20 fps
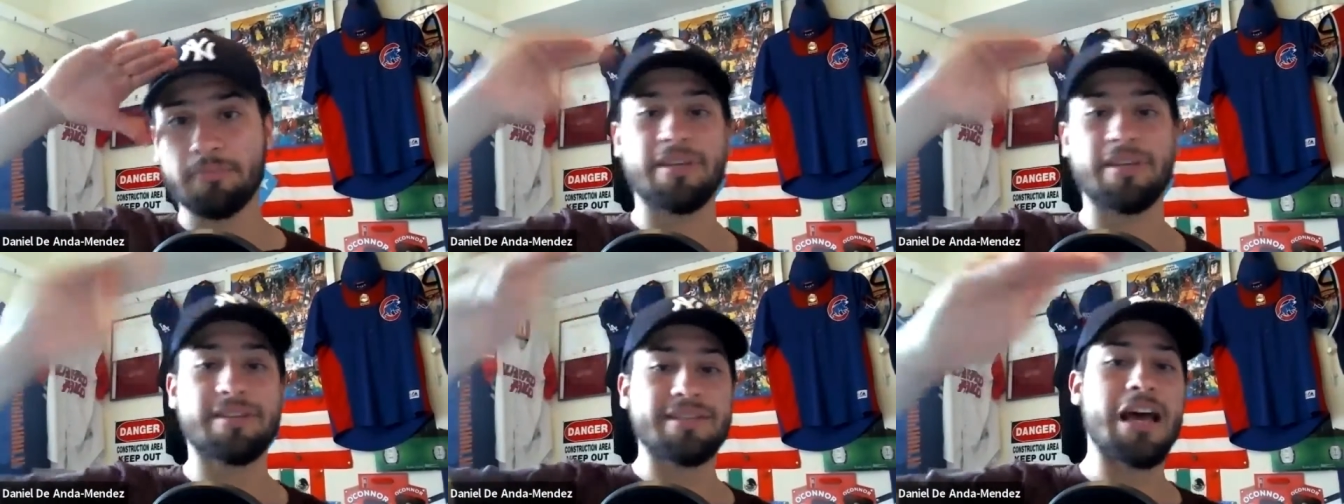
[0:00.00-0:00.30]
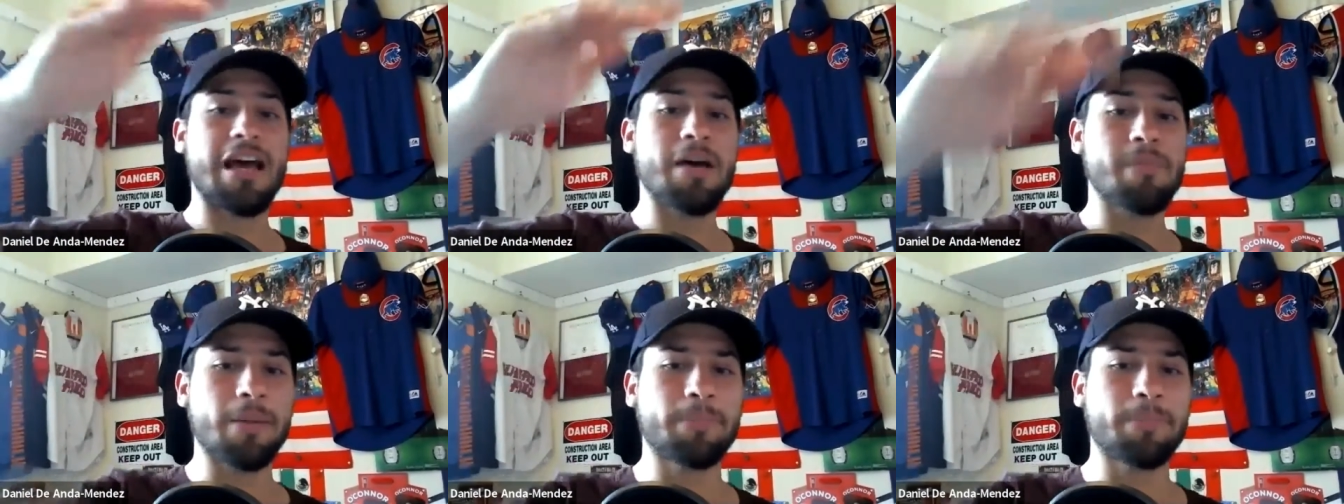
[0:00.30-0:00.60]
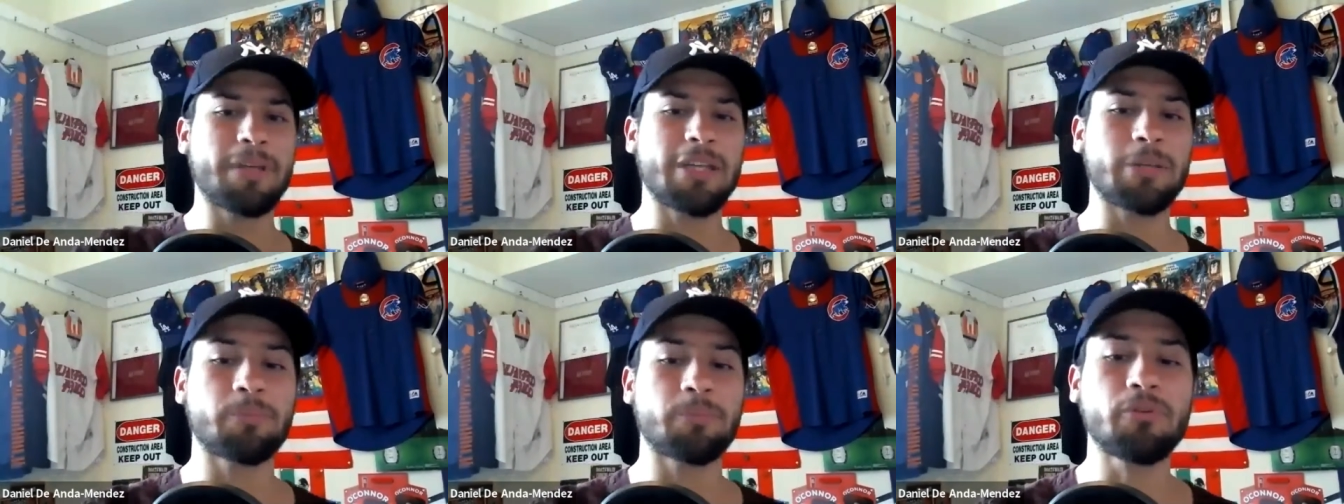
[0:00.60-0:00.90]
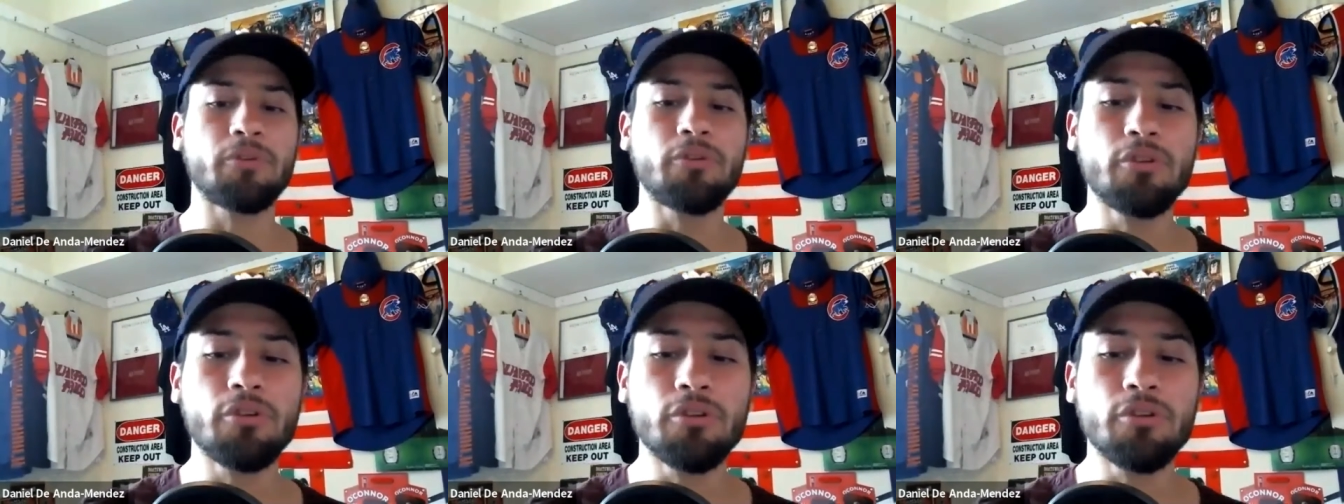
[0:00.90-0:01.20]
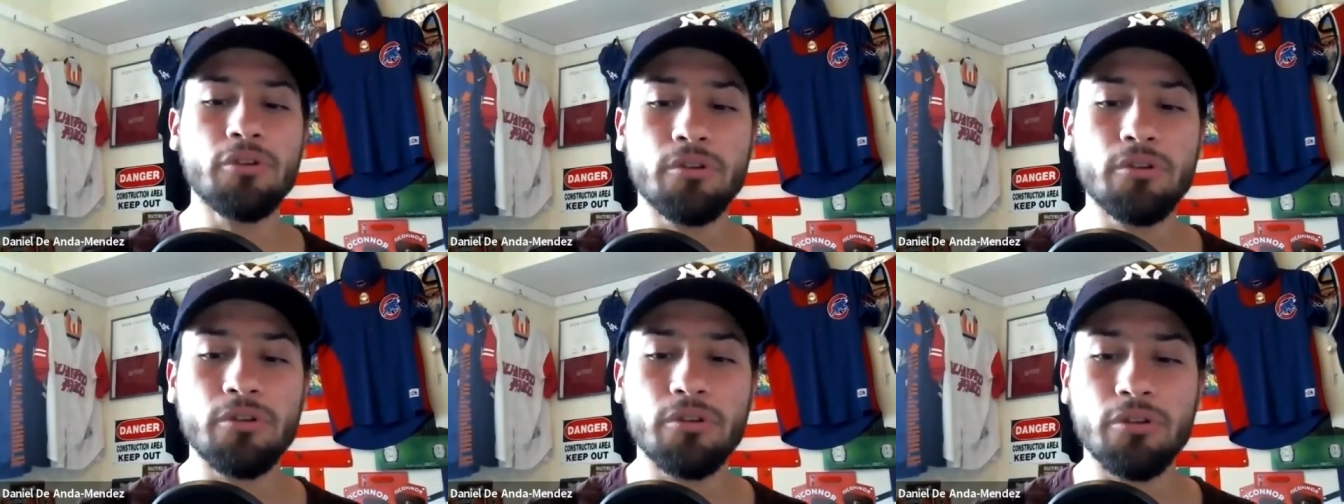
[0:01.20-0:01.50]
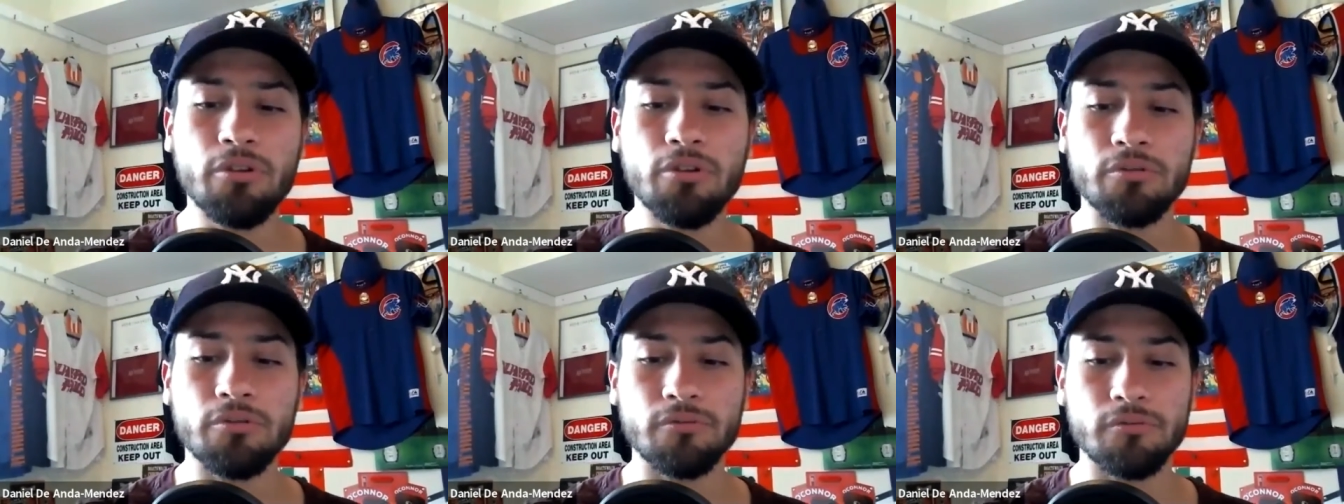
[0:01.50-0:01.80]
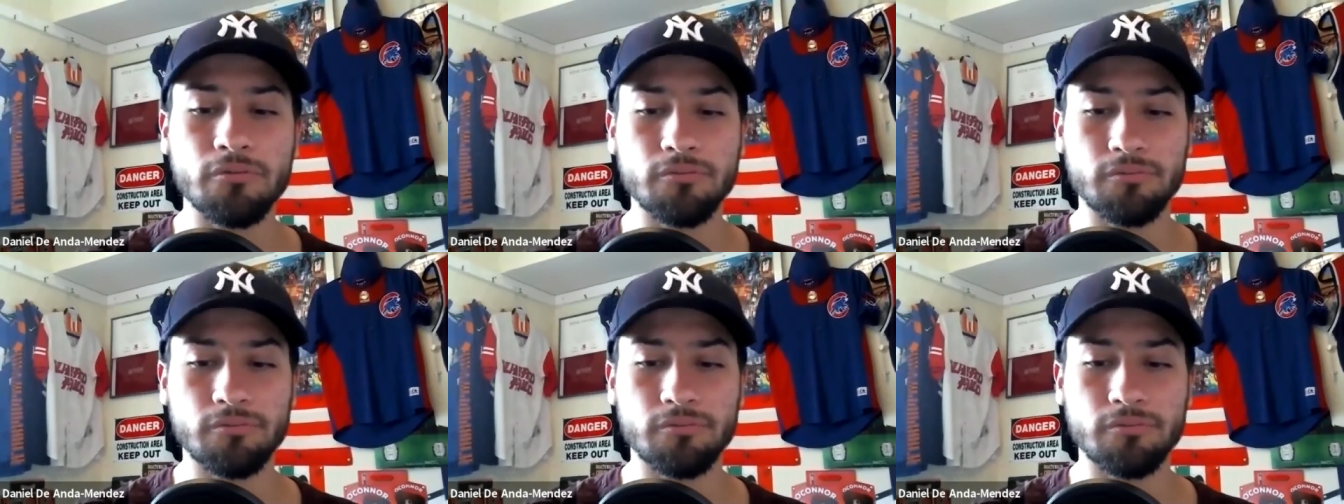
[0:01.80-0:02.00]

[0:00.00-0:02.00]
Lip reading: Peace out, my people.